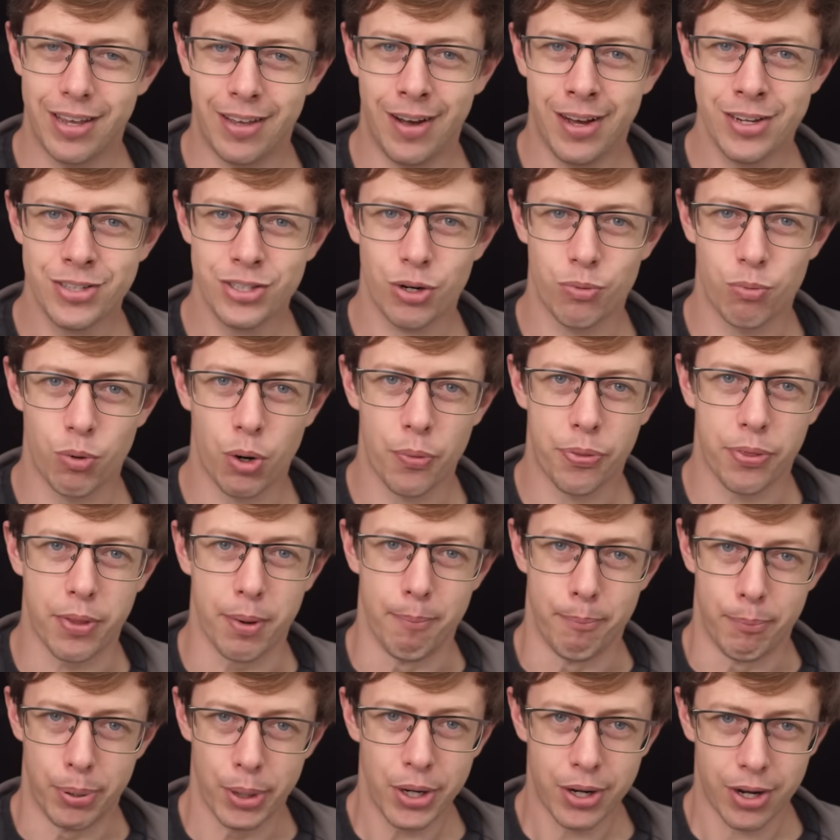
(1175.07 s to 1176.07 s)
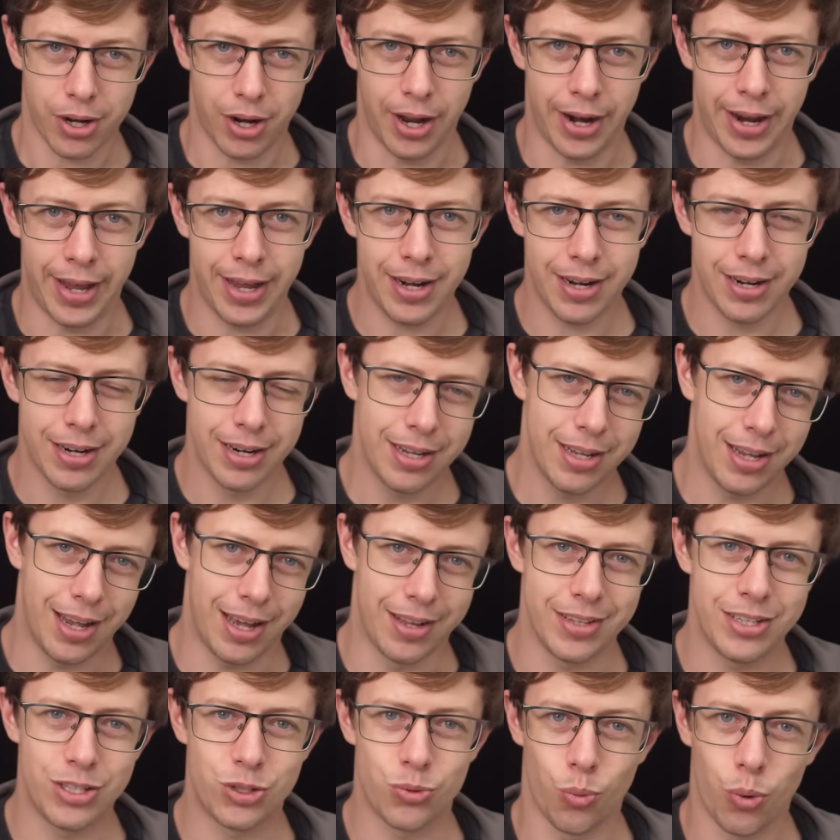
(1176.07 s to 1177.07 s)
He also wrote the book on it, at
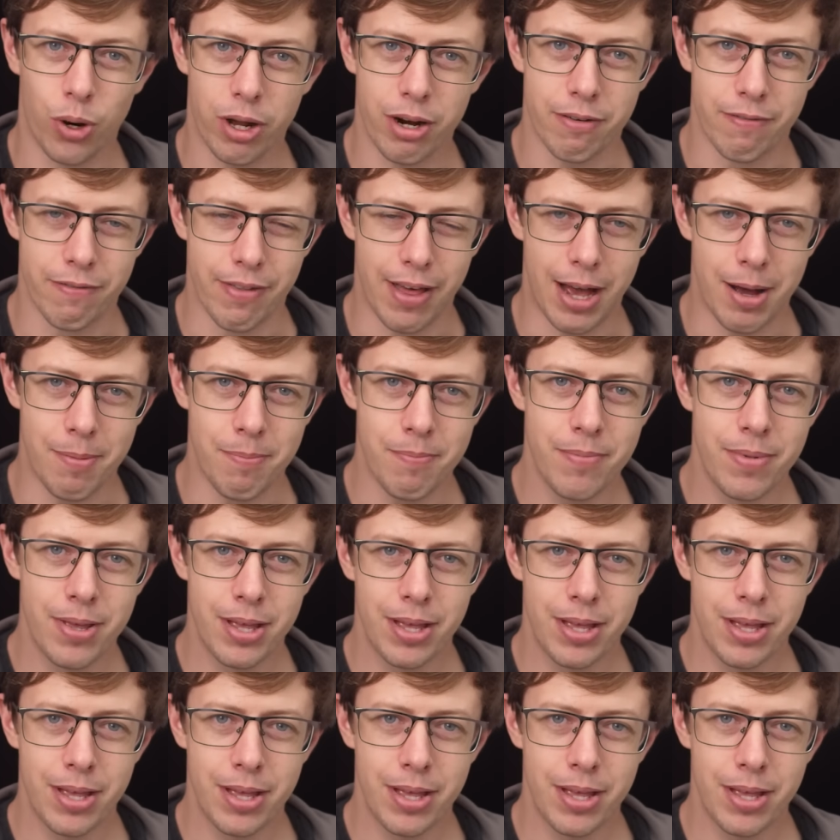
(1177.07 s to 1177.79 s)
least one of them.